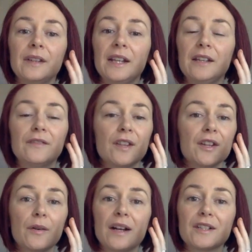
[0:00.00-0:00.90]
Even
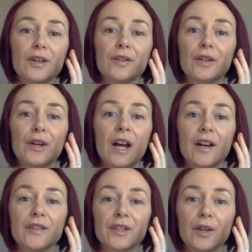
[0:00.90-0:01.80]
though I don't know
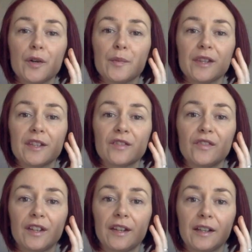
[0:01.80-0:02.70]
how to cope with this
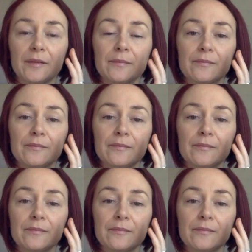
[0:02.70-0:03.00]
feeling,